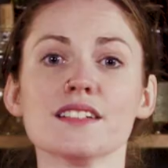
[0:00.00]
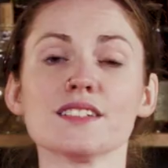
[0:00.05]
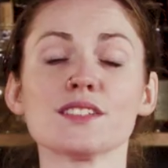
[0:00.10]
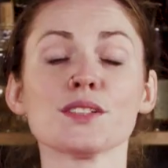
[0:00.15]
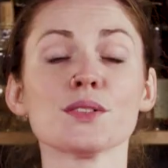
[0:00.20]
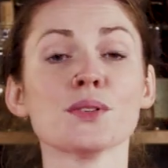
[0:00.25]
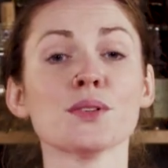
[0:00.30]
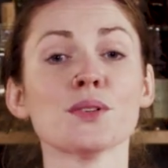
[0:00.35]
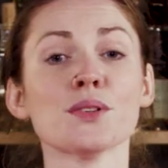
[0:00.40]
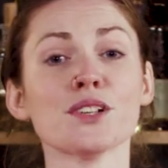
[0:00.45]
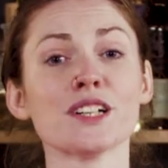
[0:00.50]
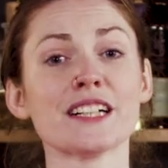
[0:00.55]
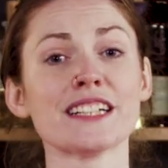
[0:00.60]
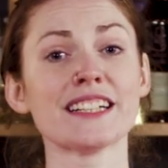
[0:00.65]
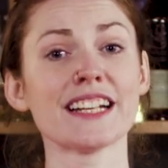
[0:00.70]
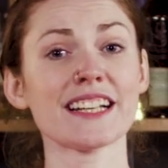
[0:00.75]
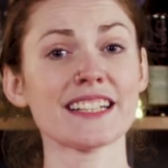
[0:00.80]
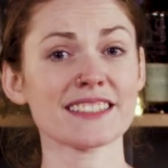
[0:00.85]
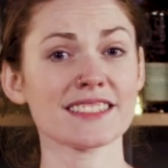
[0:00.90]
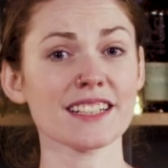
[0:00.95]
So
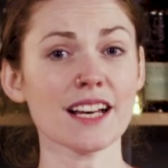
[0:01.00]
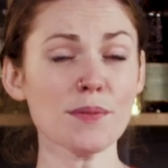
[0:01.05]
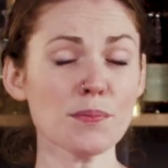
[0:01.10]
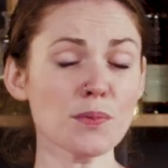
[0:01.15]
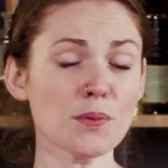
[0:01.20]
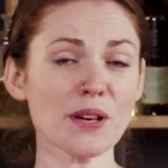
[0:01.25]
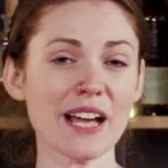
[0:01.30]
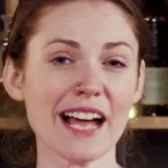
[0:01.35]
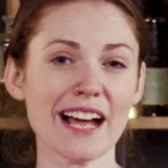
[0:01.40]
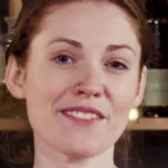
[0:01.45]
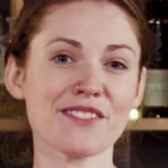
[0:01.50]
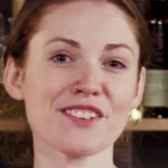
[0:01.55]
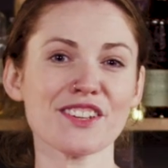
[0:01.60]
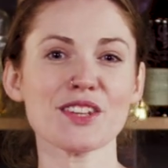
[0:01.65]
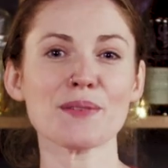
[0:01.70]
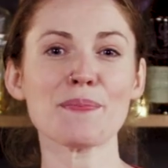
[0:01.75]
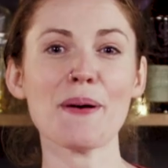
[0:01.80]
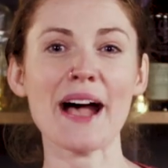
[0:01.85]
next up we have the